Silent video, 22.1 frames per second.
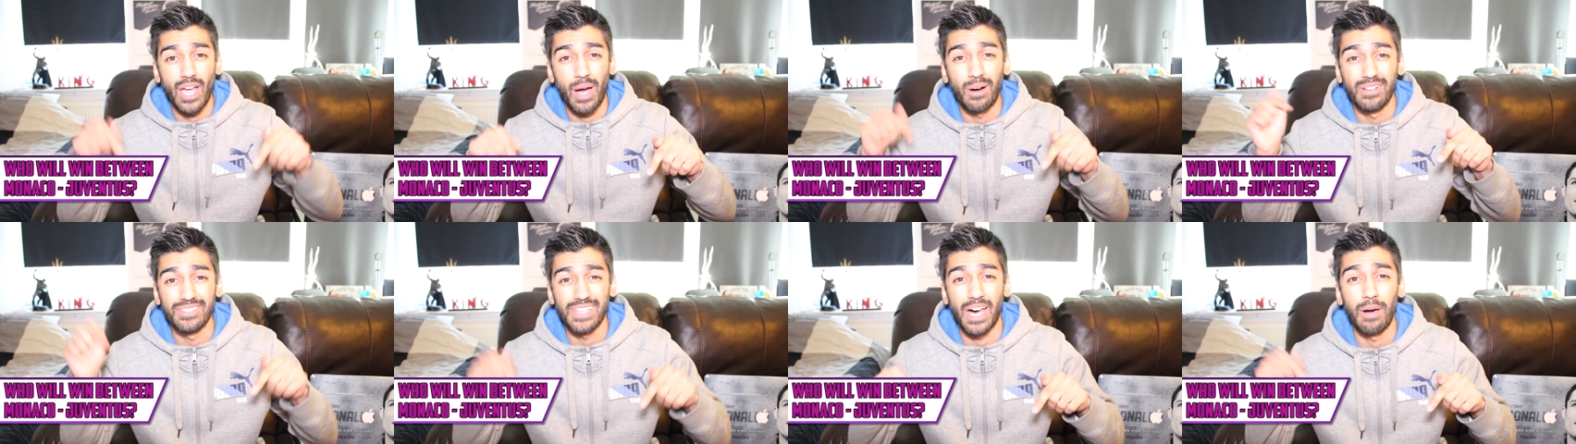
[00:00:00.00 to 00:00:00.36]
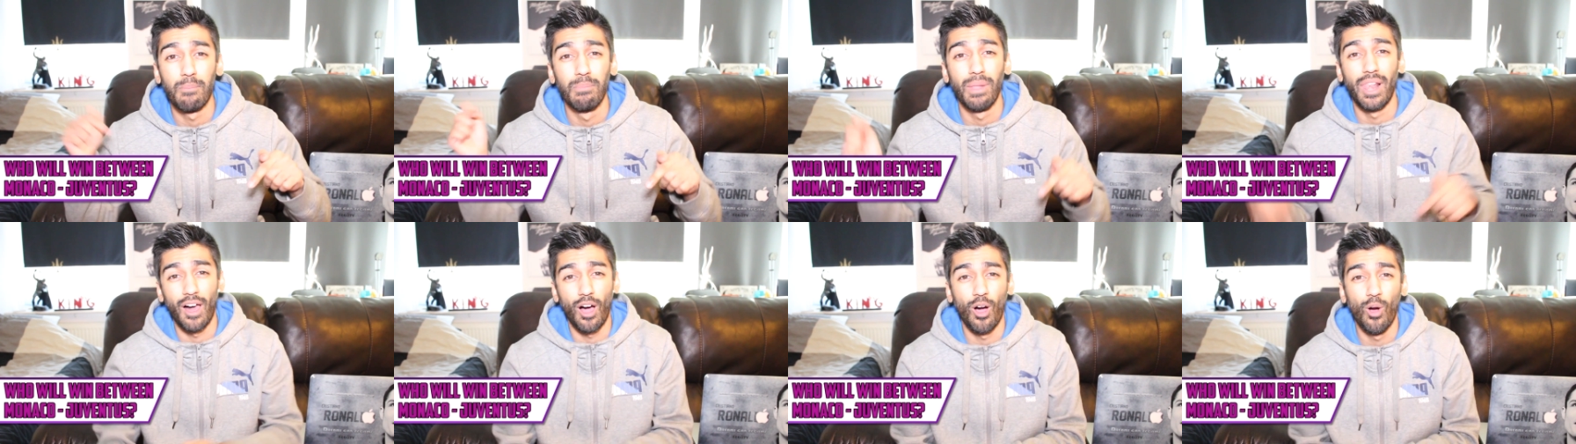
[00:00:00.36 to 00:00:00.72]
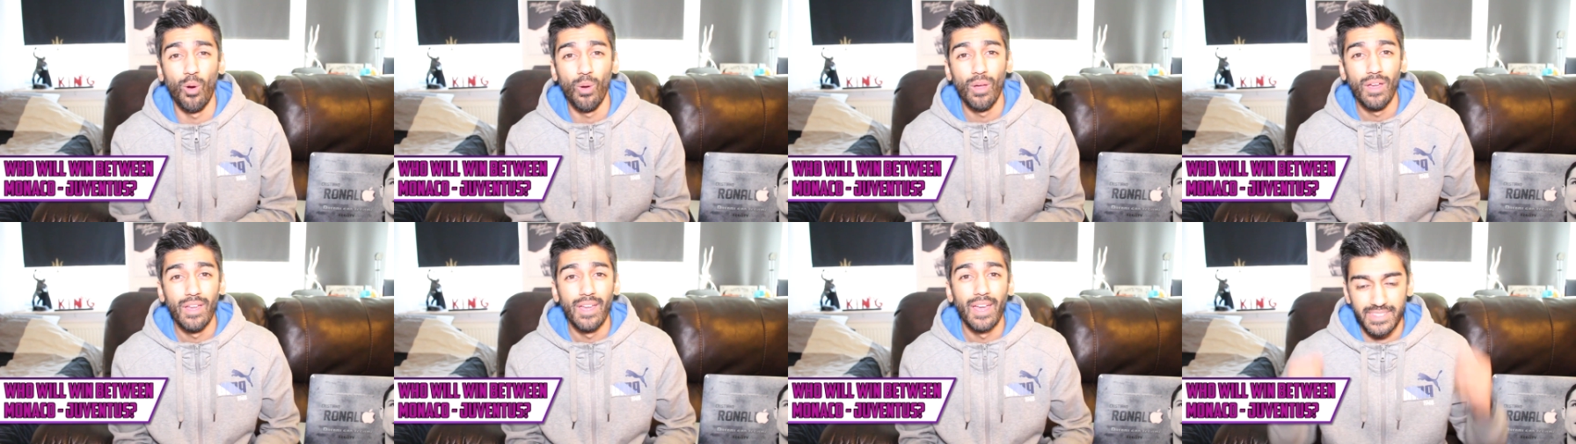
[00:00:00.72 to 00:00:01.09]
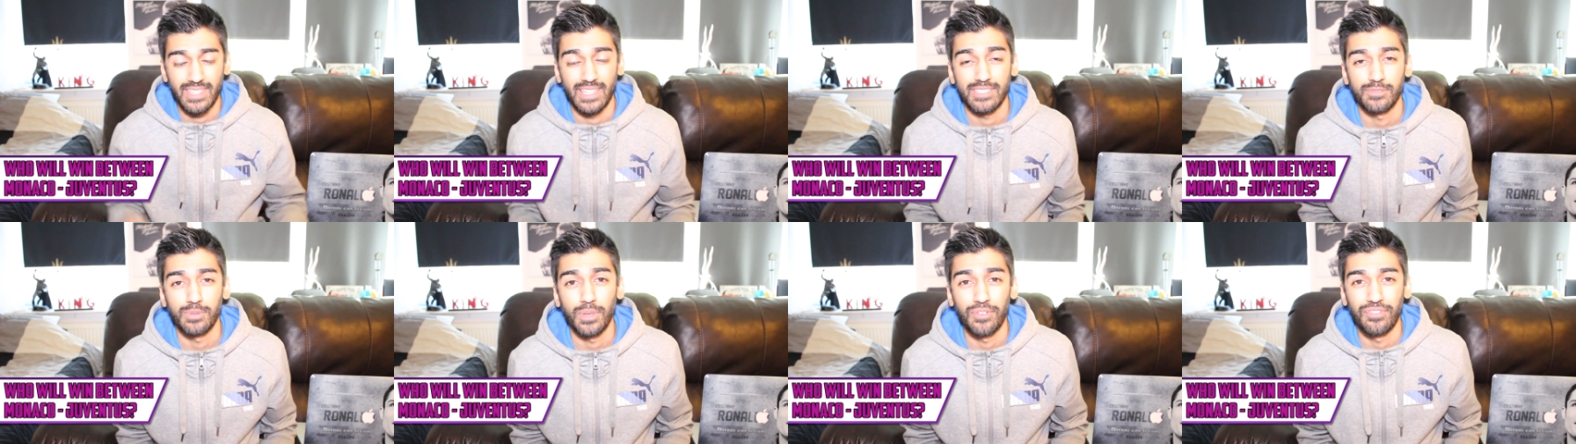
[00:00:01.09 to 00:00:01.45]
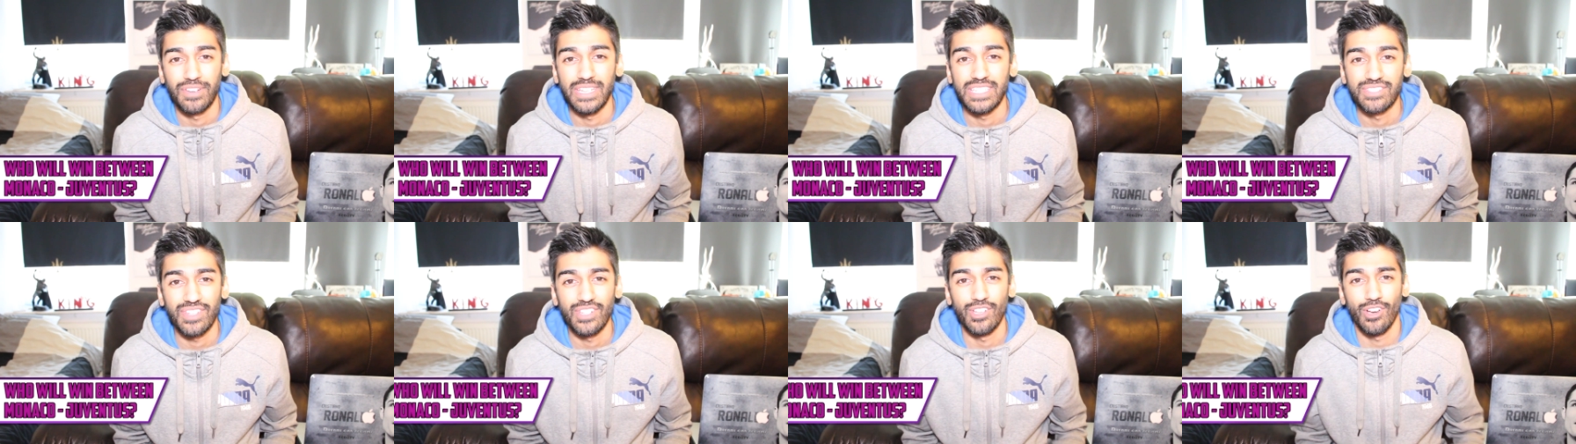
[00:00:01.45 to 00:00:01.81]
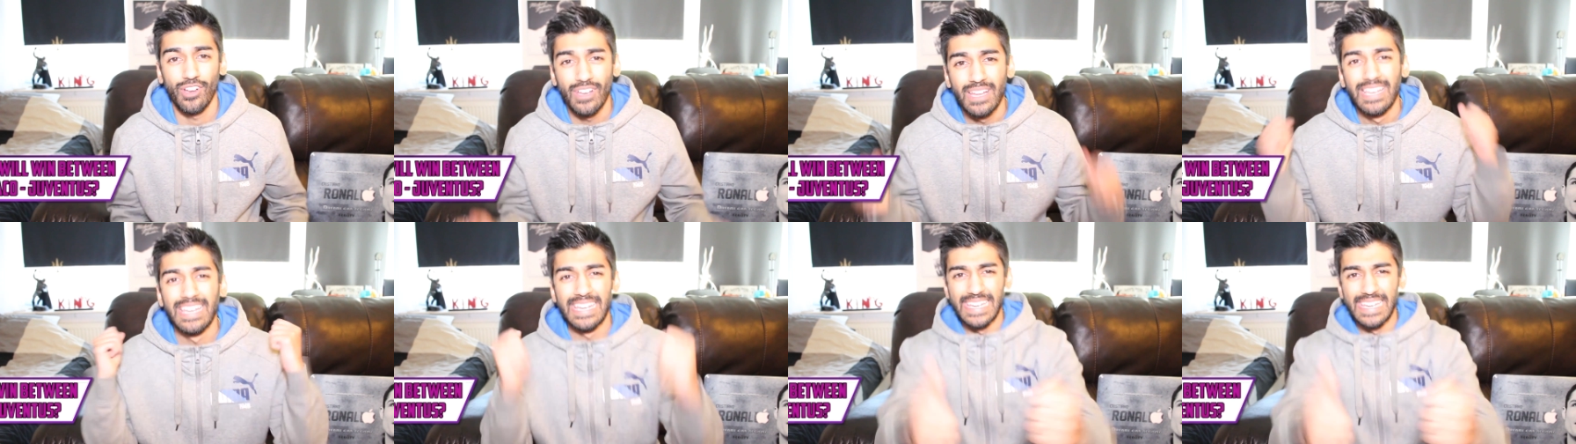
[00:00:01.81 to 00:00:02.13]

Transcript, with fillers: in the comments down below. That's it for this video.